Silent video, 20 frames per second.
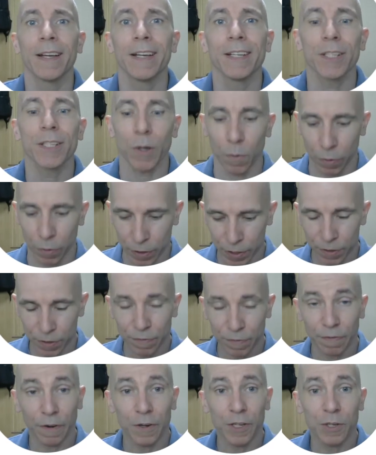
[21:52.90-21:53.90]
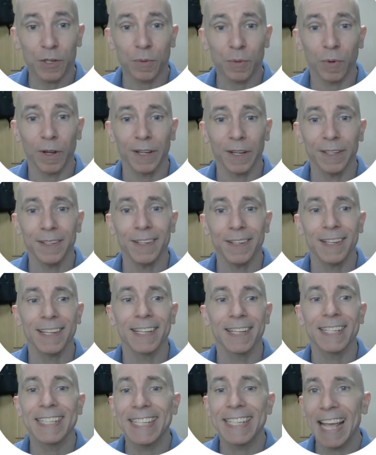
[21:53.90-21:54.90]
So this first one,
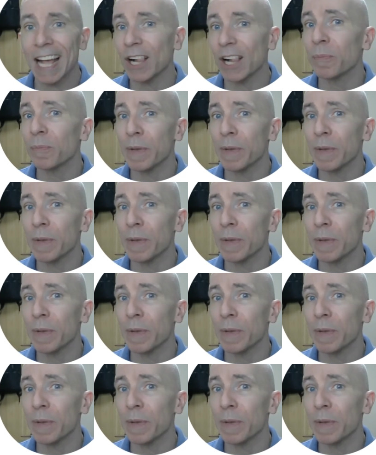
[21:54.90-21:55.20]
tell